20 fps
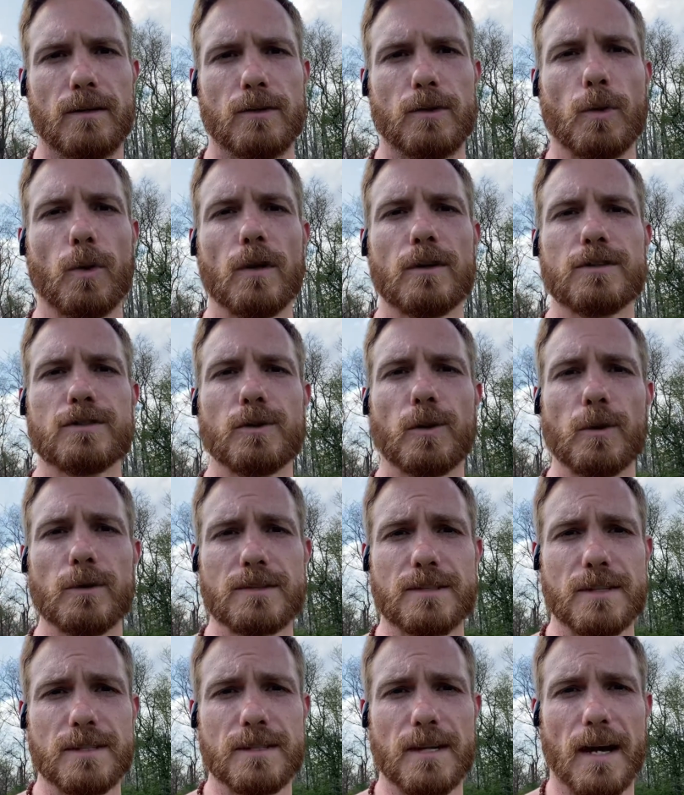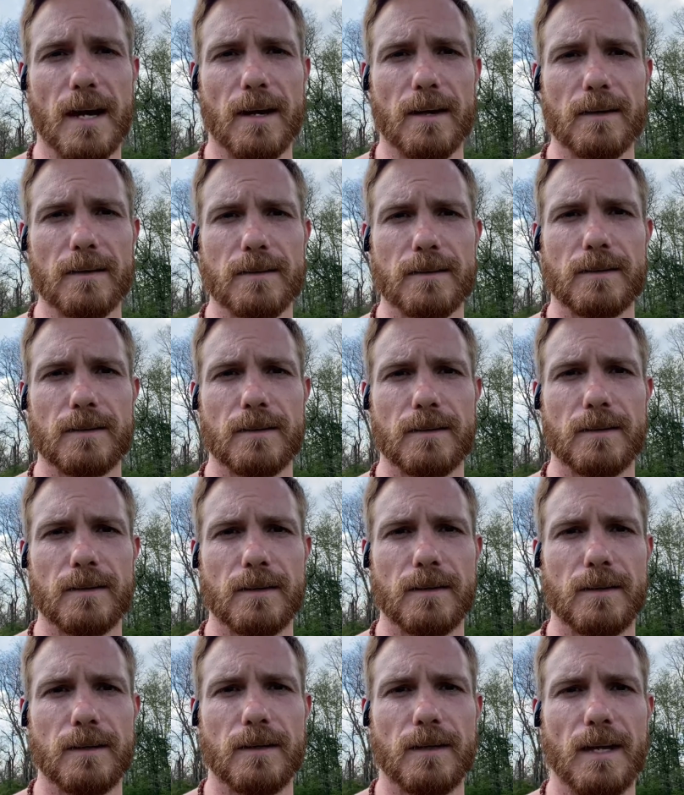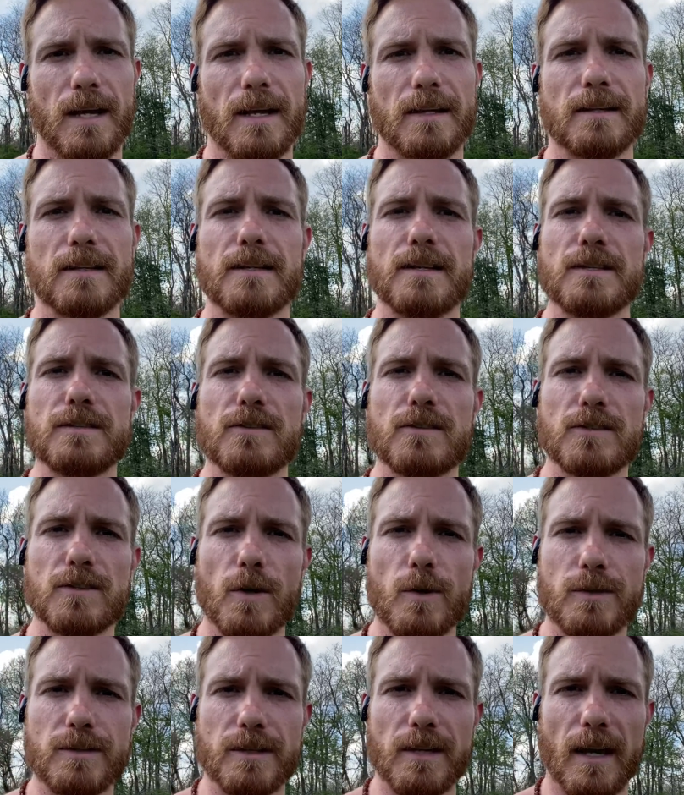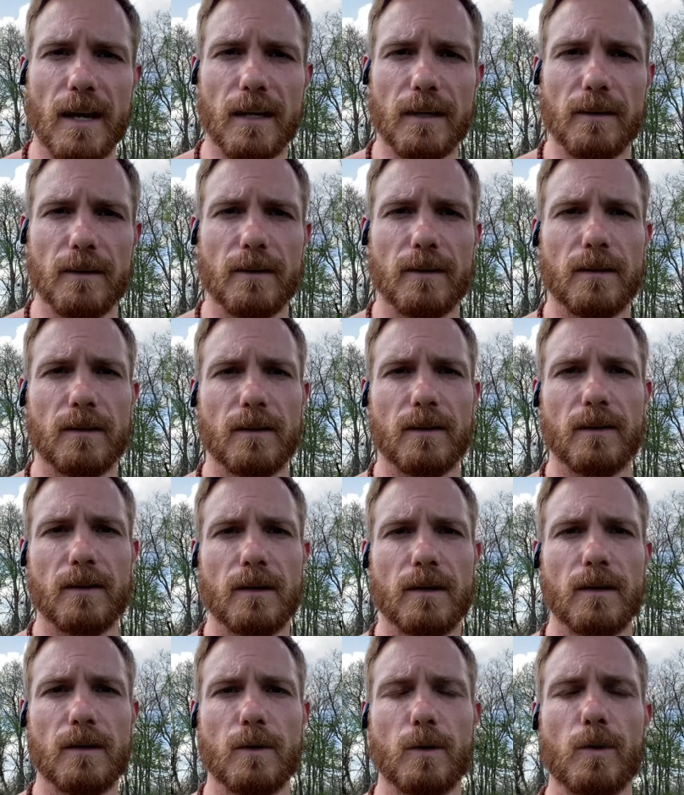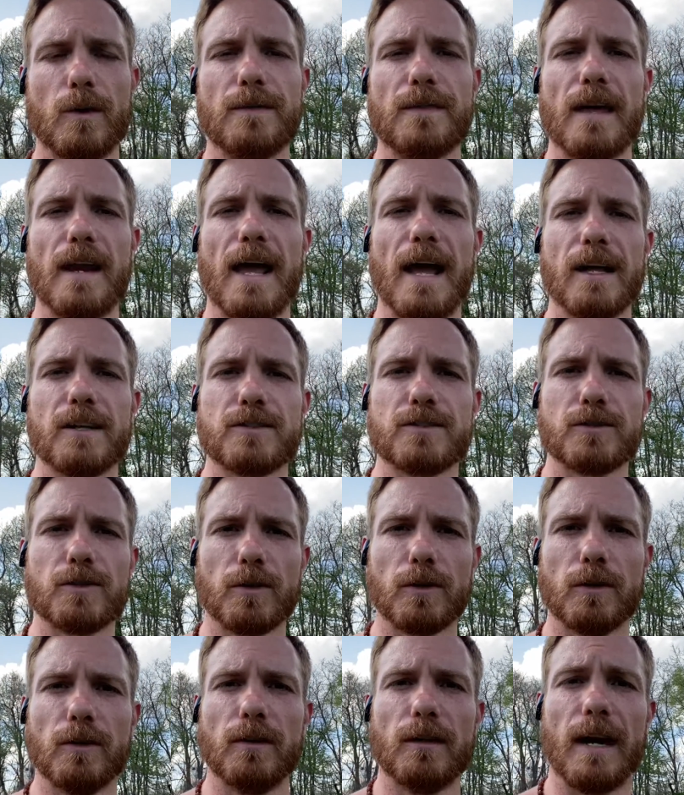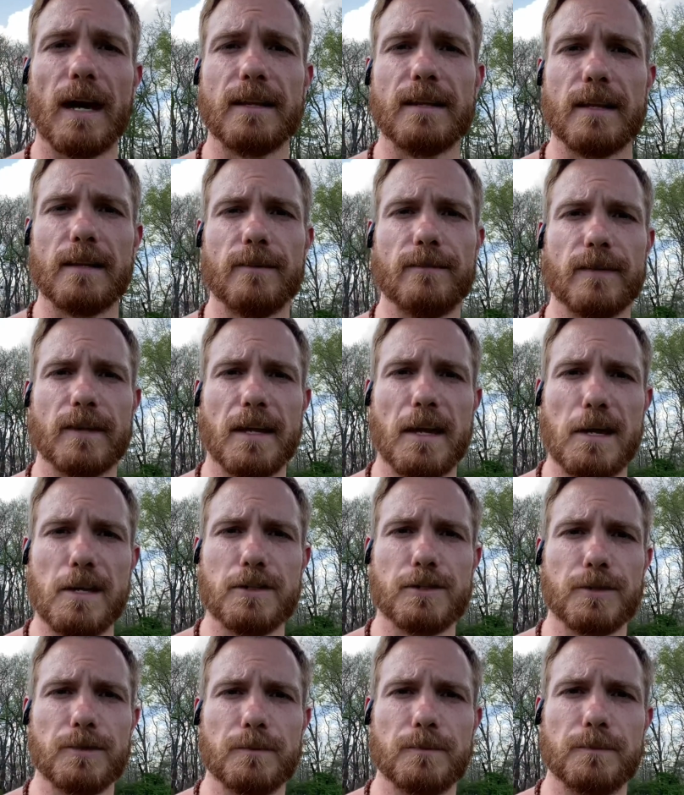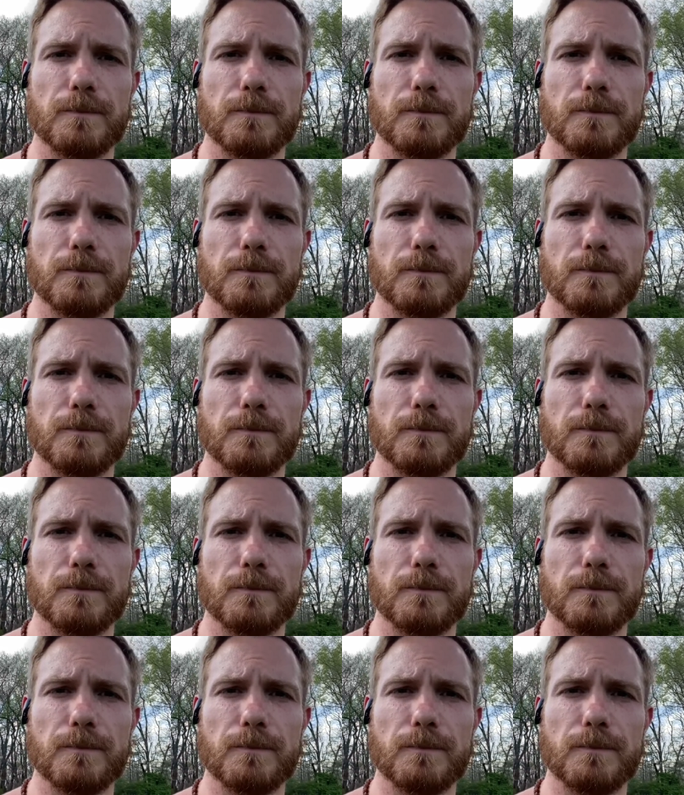to our soul's desire and to disassociate with that external identification.